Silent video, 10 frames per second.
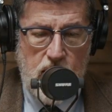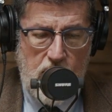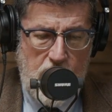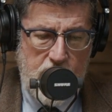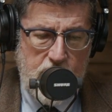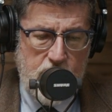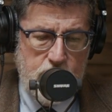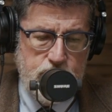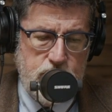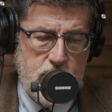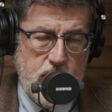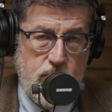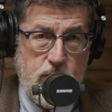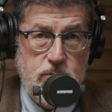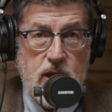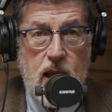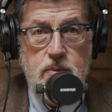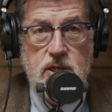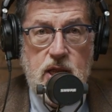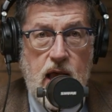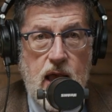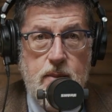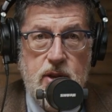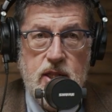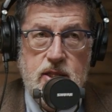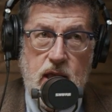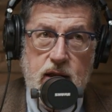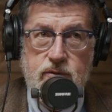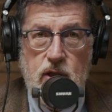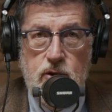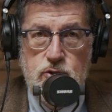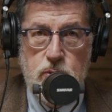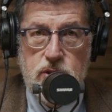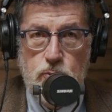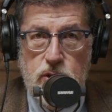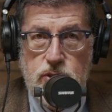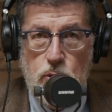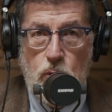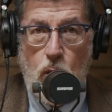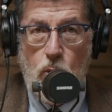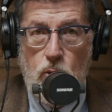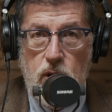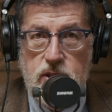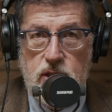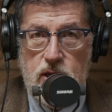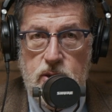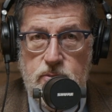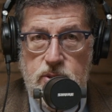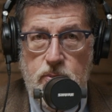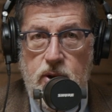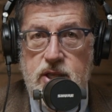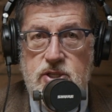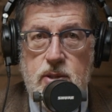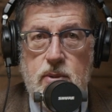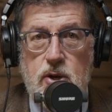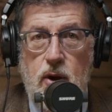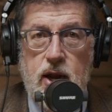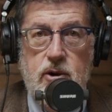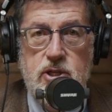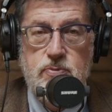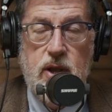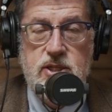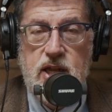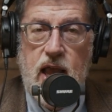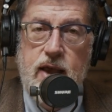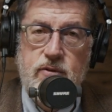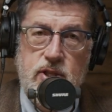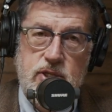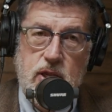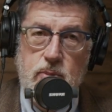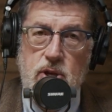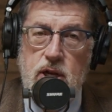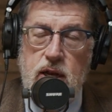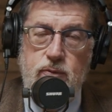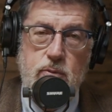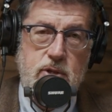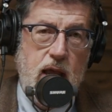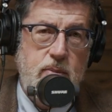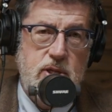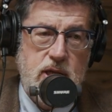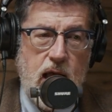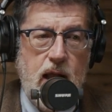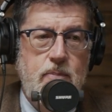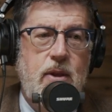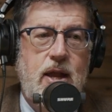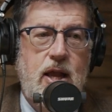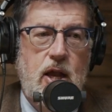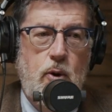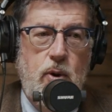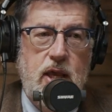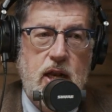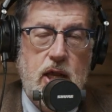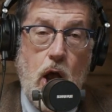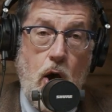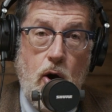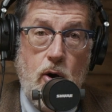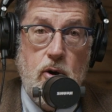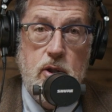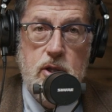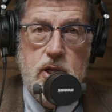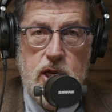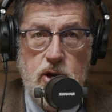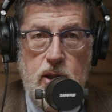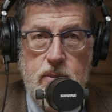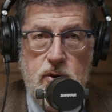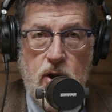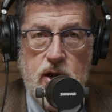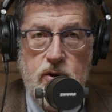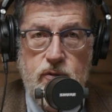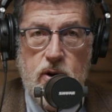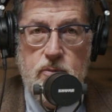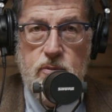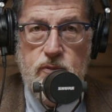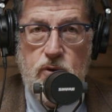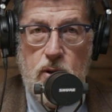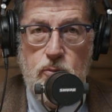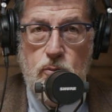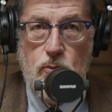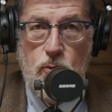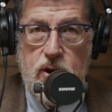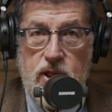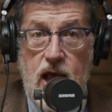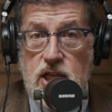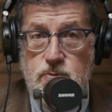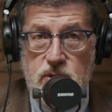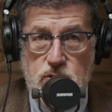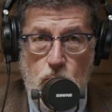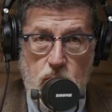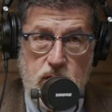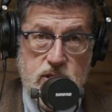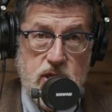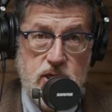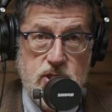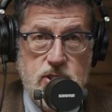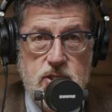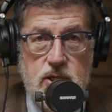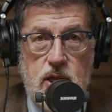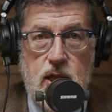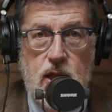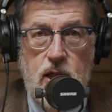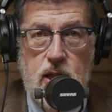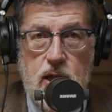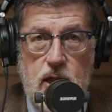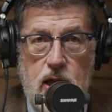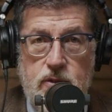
I um, from time to time, and it kind of goes with, with the role and the, the place that McGregor is blessed to have in this community. From time to time, we get a call here at McGregor from, from one of the hospice organizations uh,